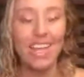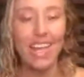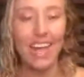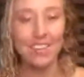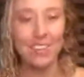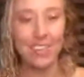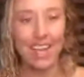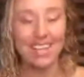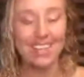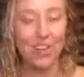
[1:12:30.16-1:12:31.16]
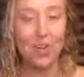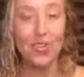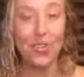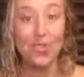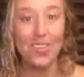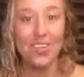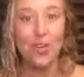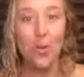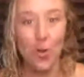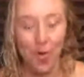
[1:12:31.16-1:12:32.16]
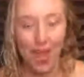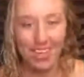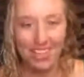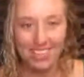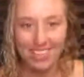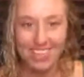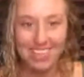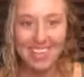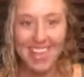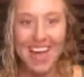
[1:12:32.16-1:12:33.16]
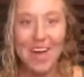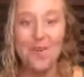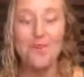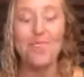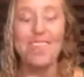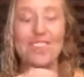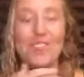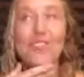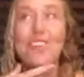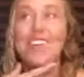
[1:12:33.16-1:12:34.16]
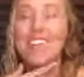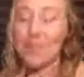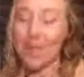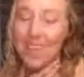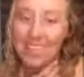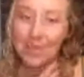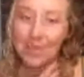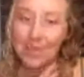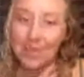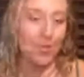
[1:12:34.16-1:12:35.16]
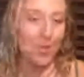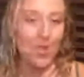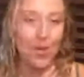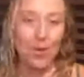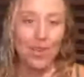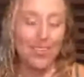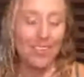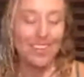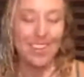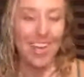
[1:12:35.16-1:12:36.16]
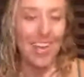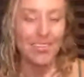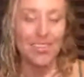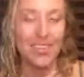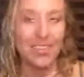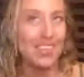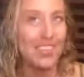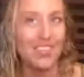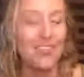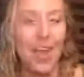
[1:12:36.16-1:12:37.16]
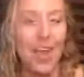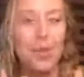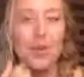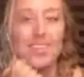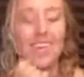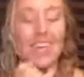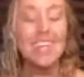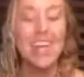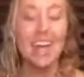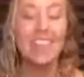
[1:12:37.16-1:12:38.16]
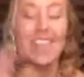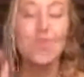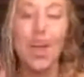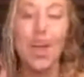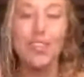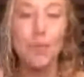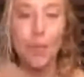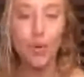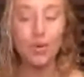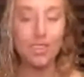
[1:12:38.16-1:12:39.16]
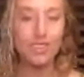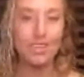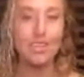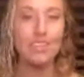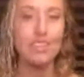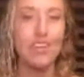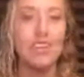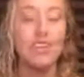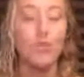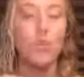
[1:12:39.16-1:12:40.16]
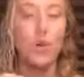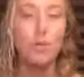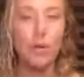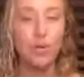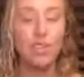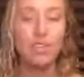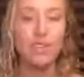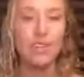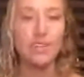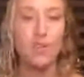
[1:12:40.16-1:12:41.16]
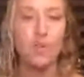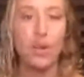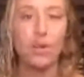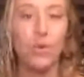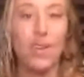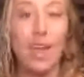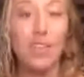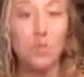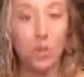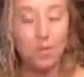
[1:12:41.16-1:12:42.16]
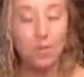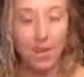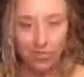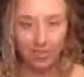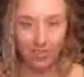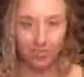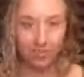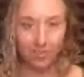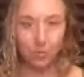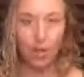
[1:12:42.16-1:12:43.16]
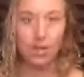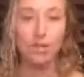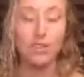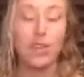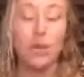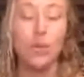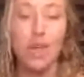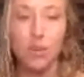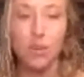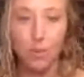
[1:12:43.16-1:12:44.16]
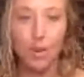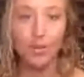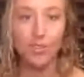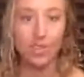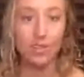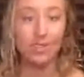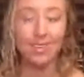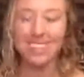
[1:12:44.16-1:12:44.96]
And so those are the core practices. It's really amazing what happens when you go into this. I can't even describe, but yeah. And then we have some bonuses. And so one bonus is around orgasmic manifestation, practicing orgasmic manifestation,